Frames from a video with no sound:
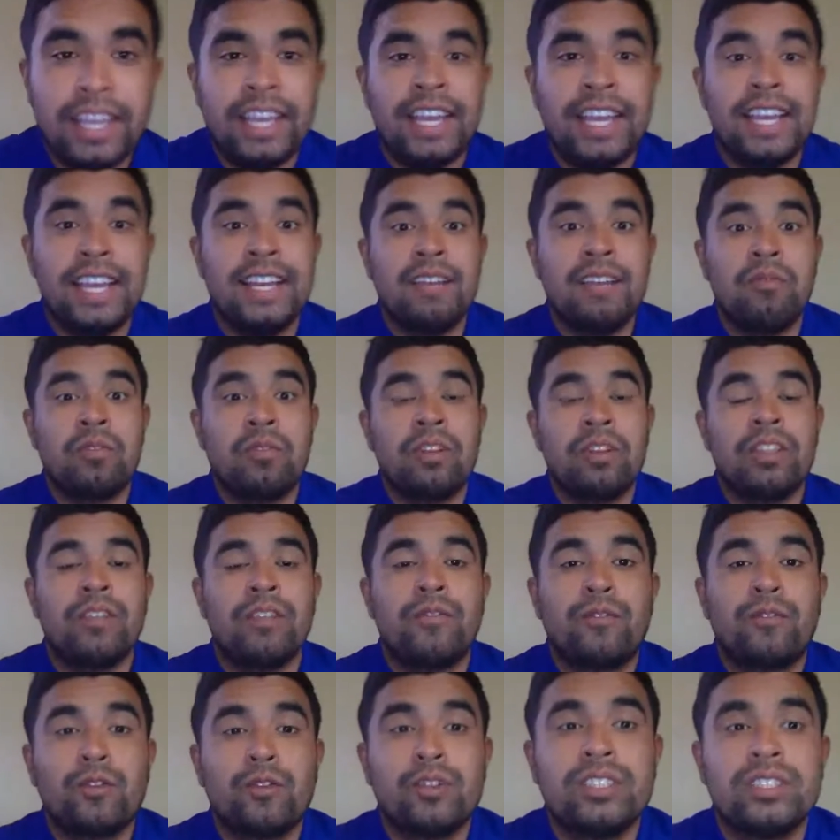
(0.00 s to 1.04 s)
And one of the
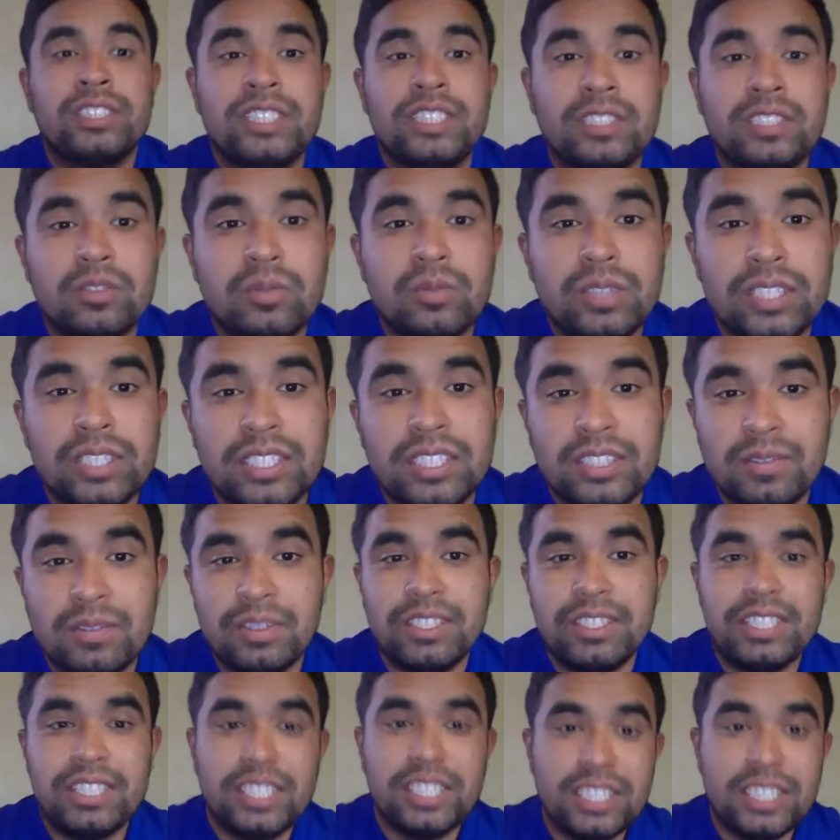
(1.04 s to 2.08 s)
first things we
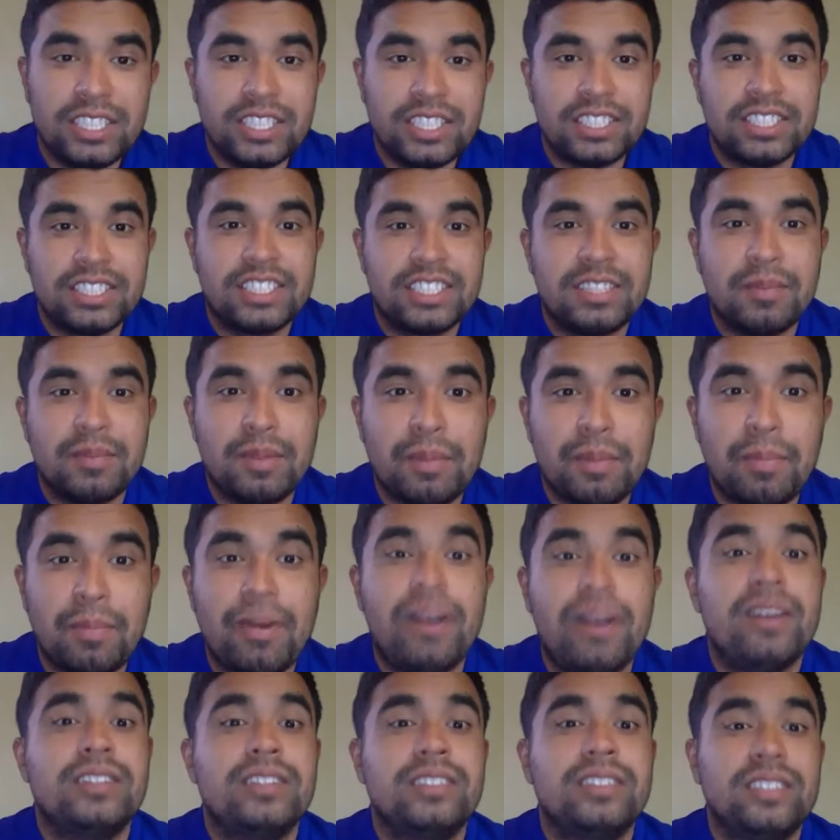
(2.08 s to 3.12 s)
teach is to be
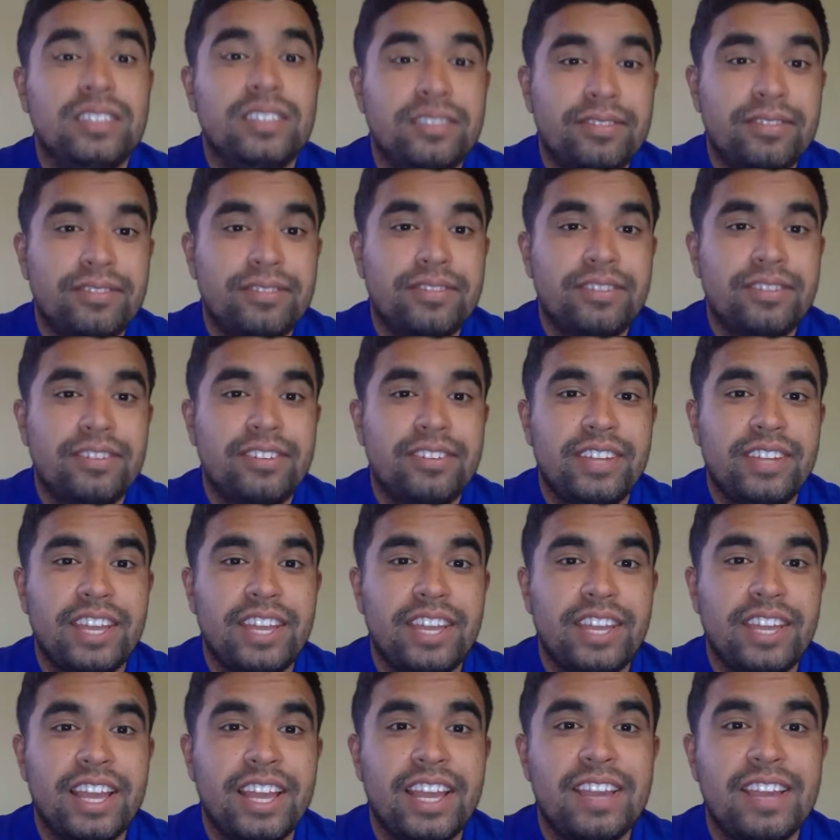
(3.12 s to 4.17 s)
positive.
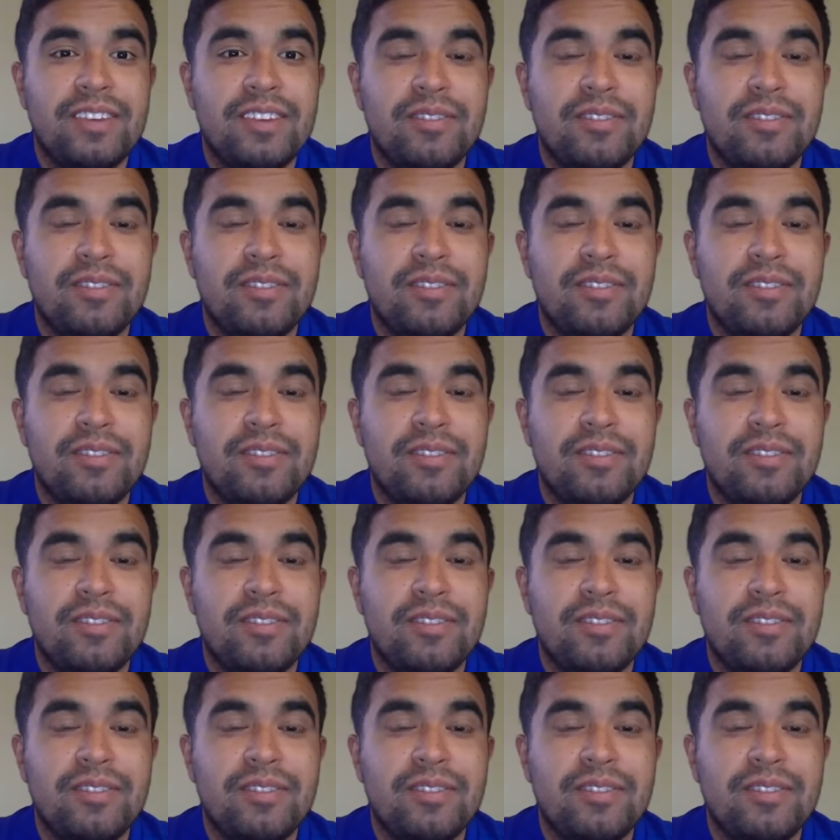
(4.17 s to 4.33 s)
Okay.